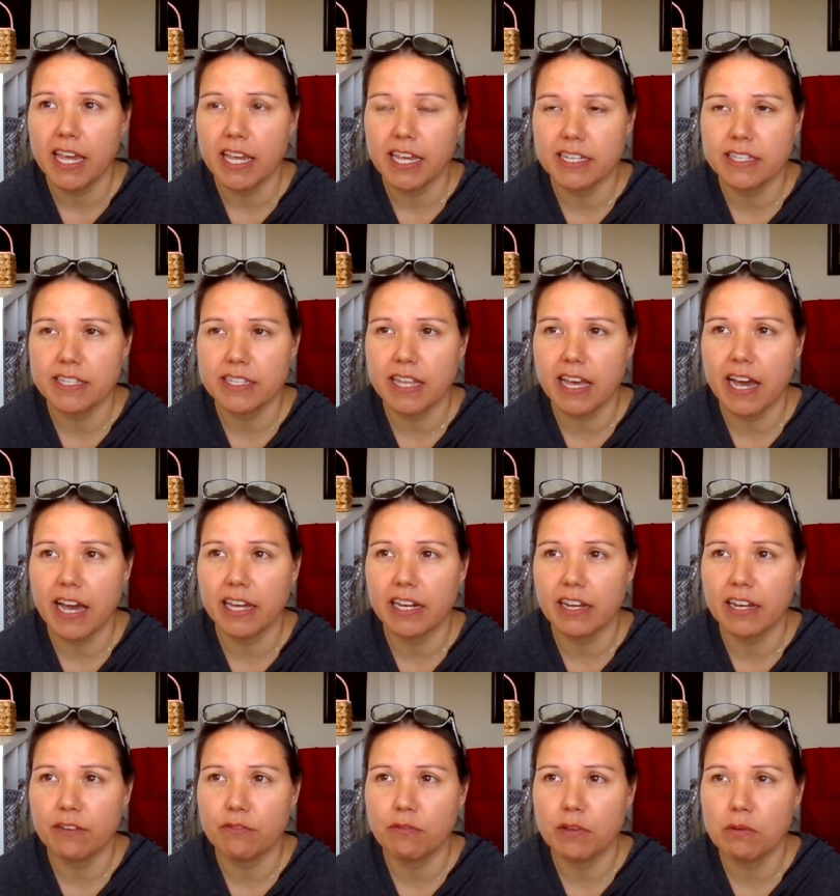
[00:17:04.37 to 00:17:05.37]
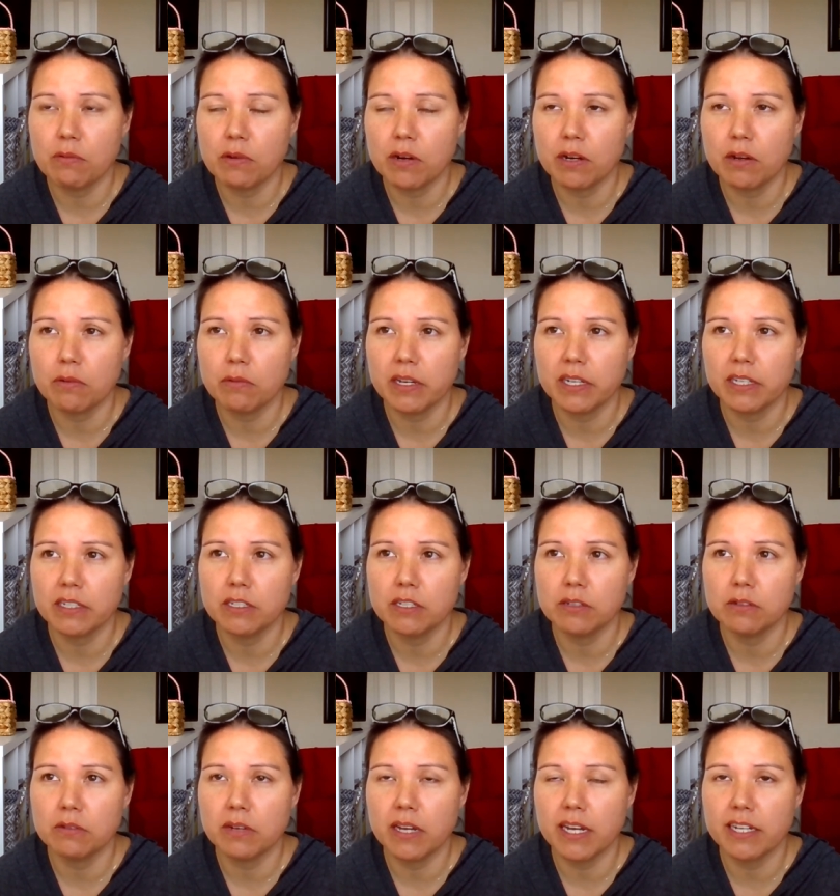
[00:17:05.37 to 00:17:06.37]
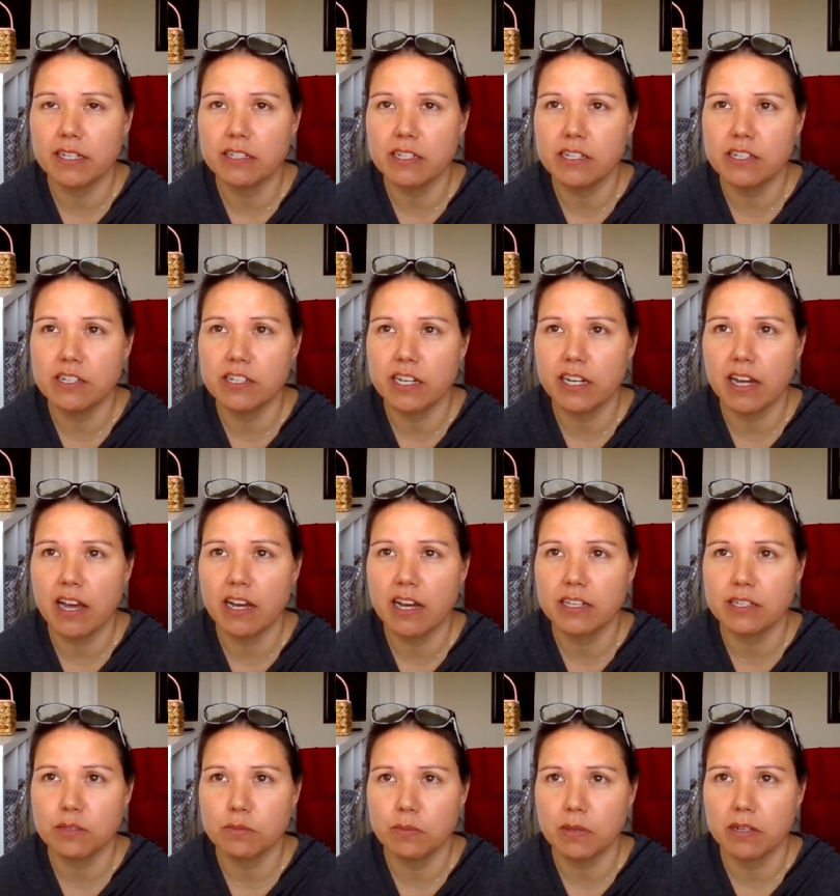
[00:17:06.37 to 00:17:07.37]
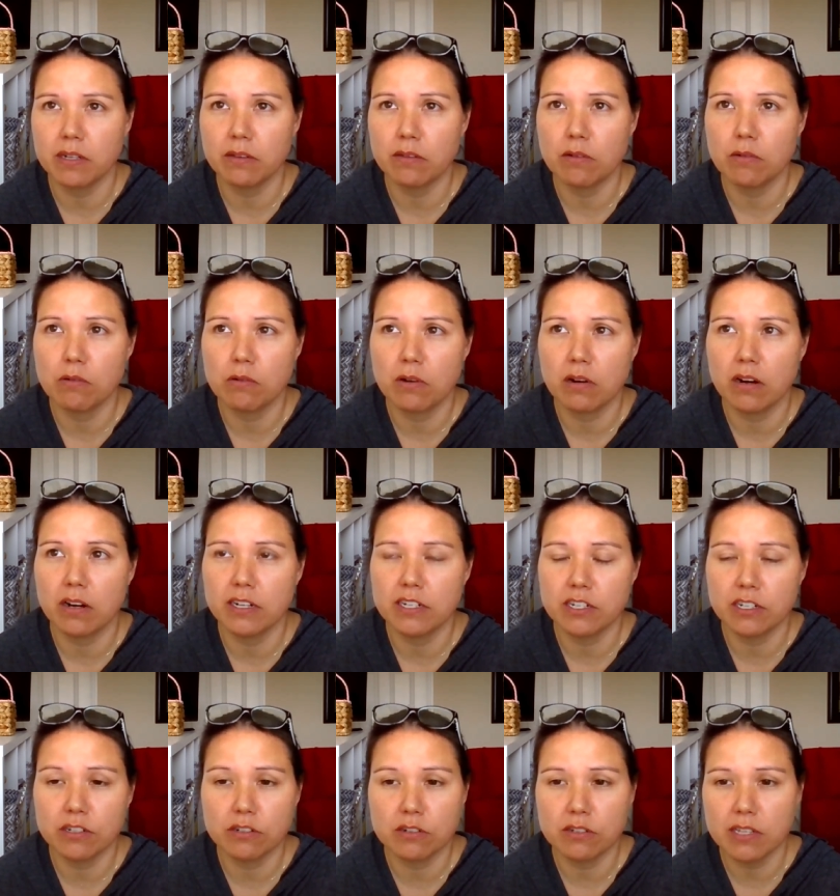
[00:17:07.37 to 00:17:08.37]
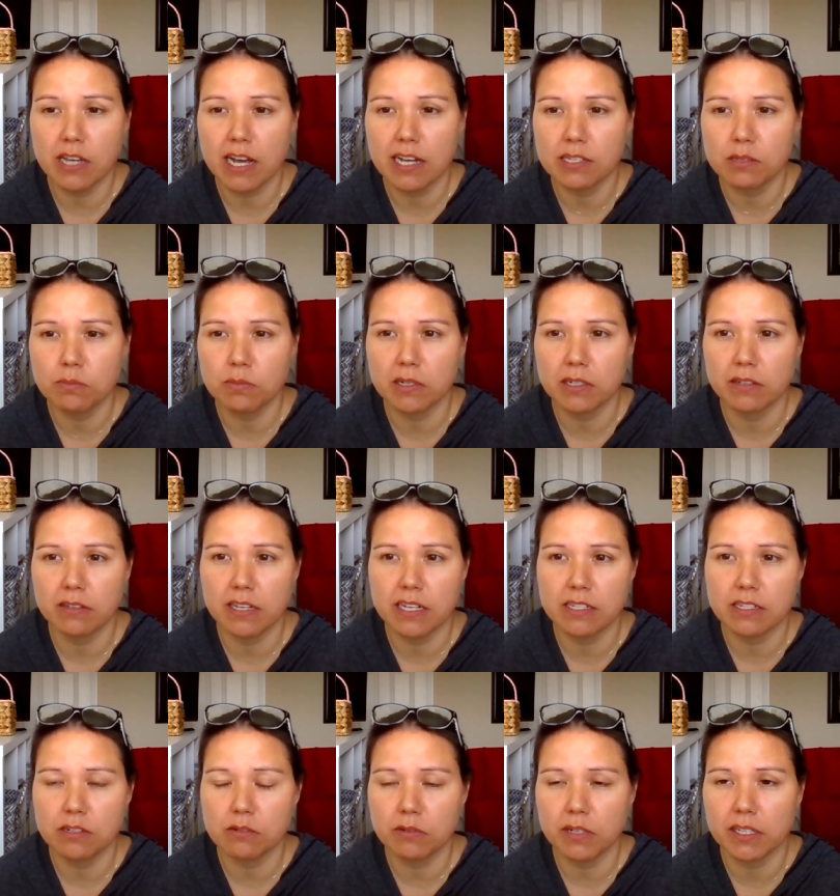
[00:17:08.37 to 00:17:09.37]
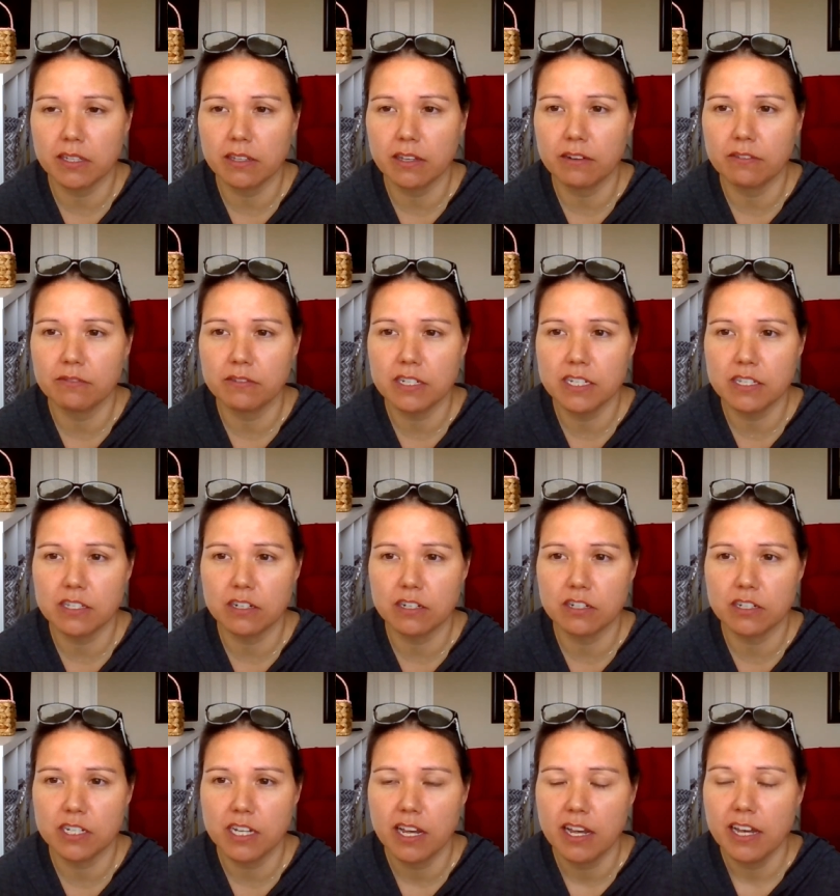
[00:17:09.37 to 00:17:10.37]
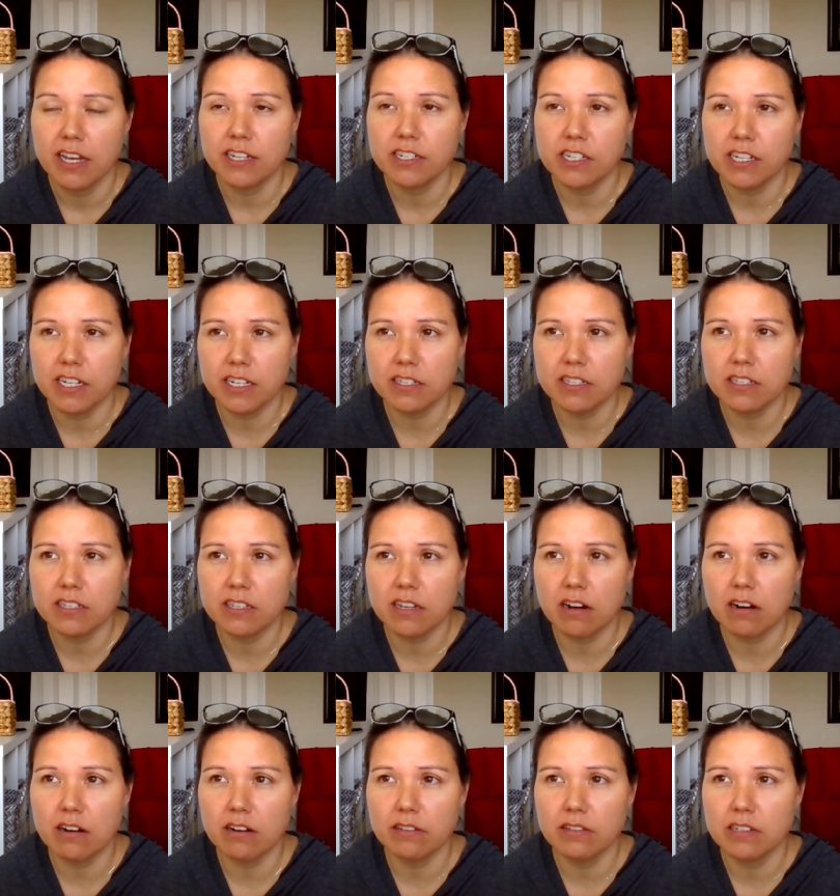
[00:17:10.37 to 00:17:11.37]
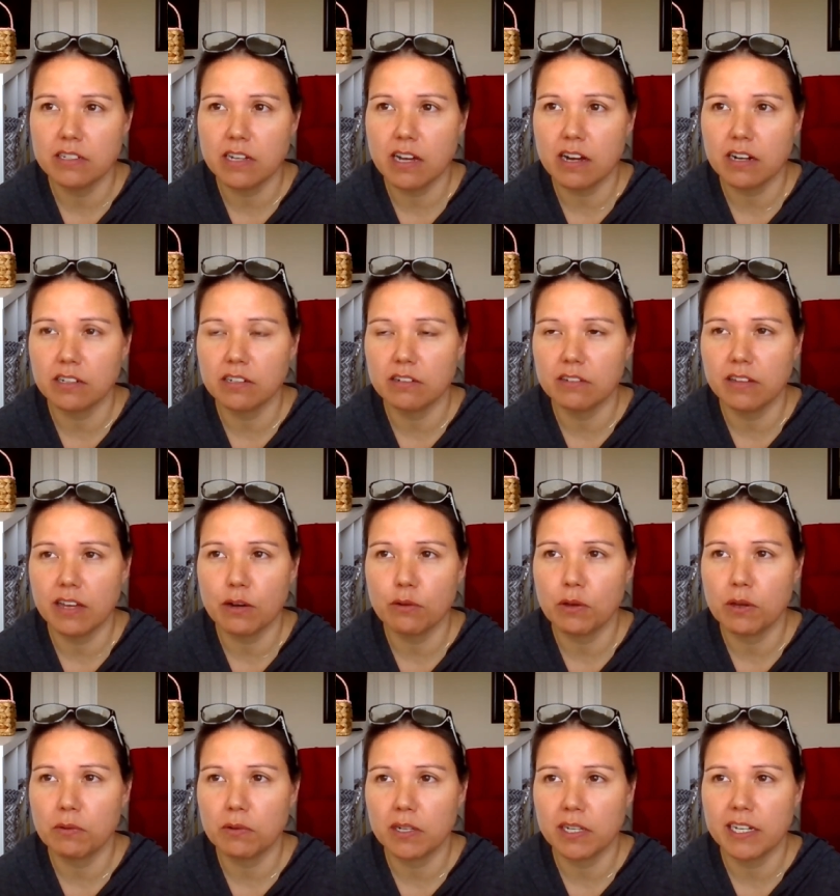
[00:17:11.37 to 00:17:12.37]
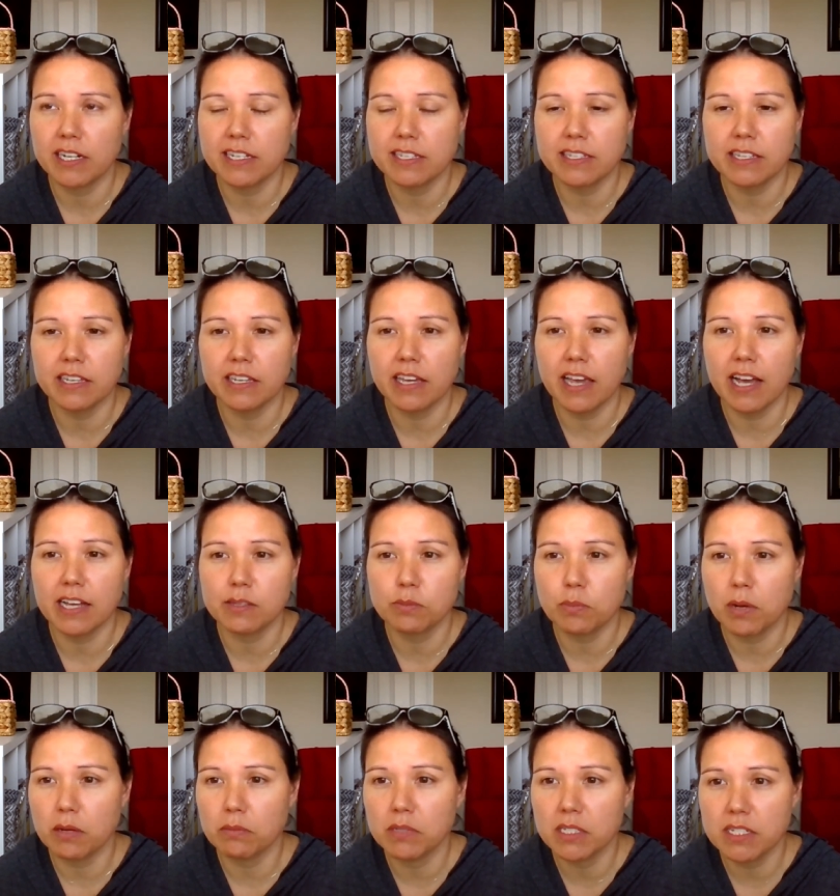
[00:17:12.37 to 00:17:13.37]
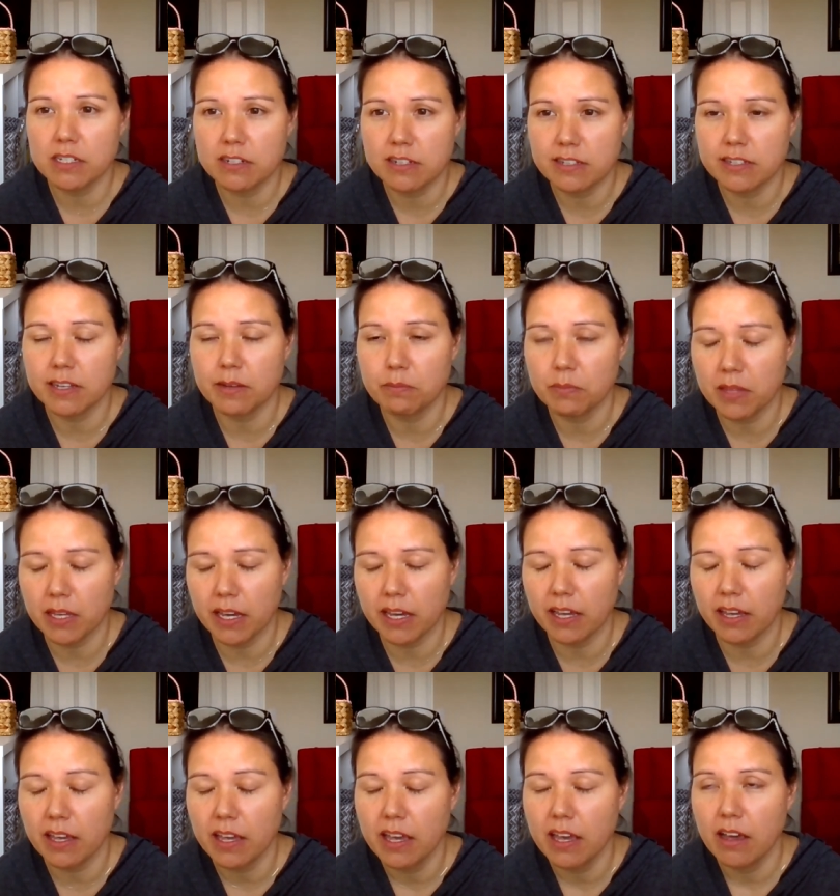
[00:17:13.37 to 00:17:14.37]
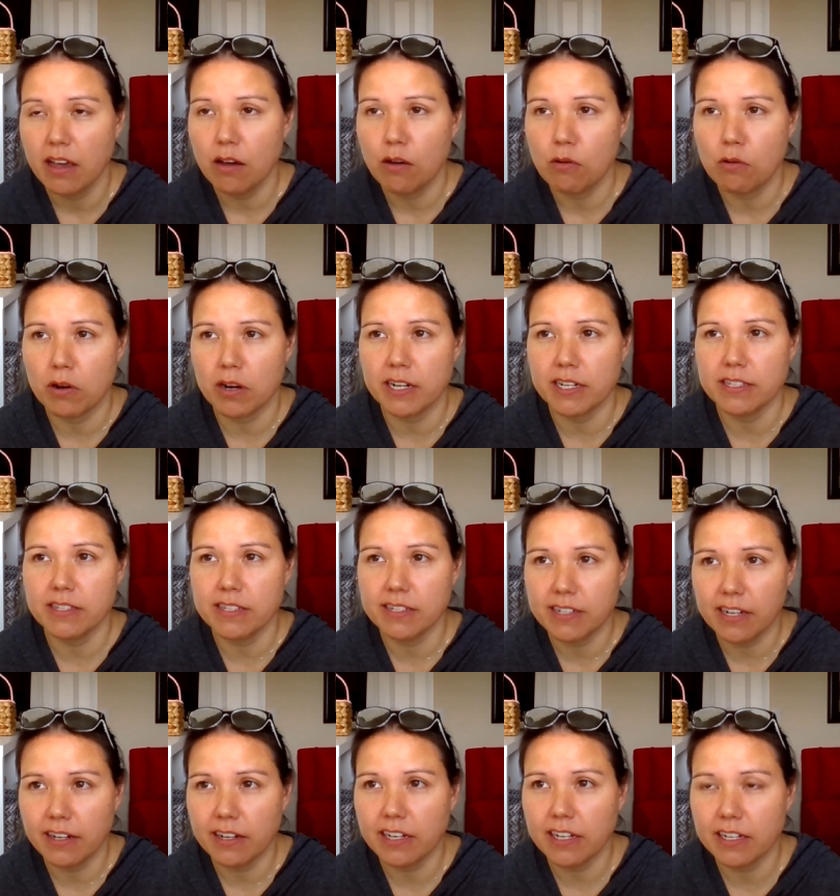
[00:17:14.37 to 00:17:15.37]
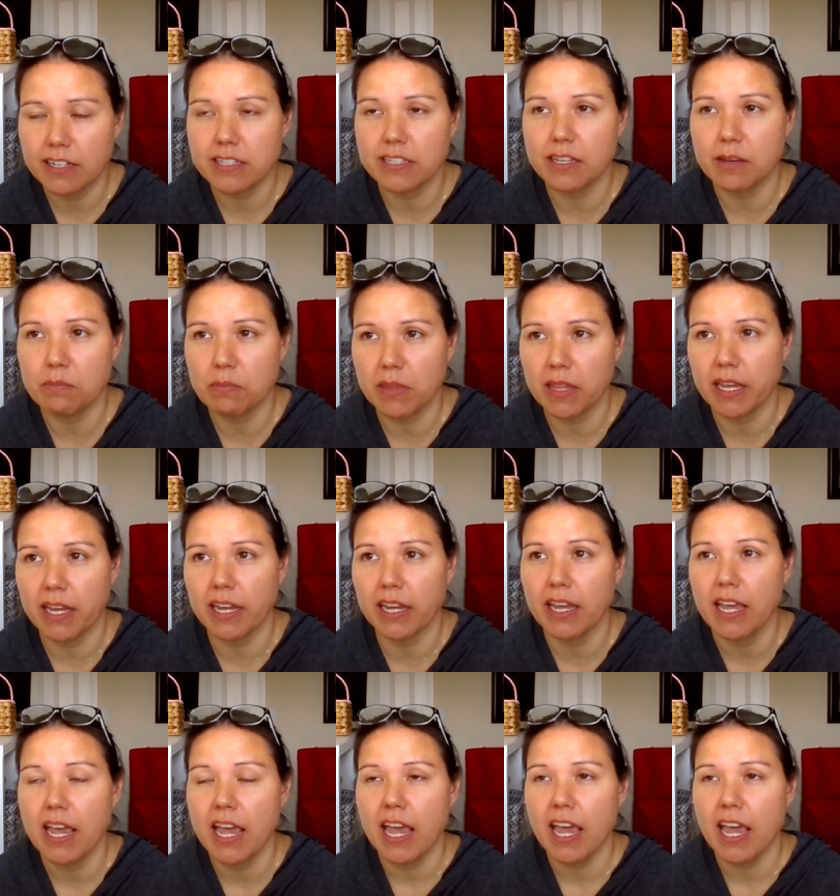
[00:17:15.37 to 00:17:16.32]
is that if we were going to a teaching hospital or a children's hospital that's doing a lot of research, chances are the doctor that we were going to see has published something or is studying something.